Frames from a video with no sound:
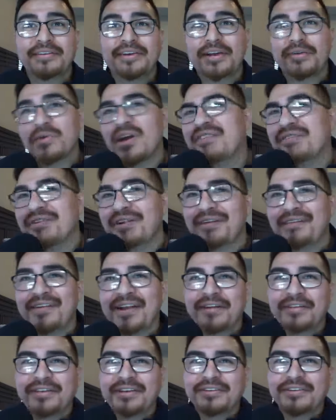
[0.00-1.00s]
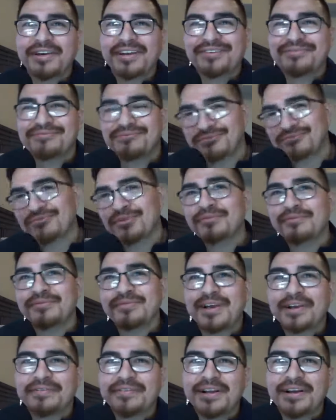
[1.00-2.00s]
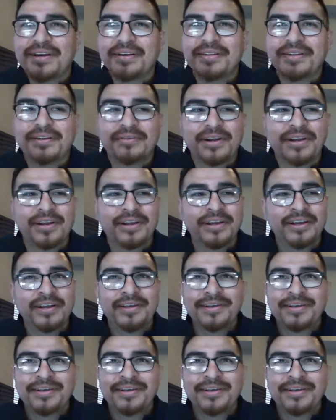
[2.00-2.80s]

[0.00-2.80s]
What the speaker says: You got to rev it every now and then. You got to vroom, vroom every now and then, right?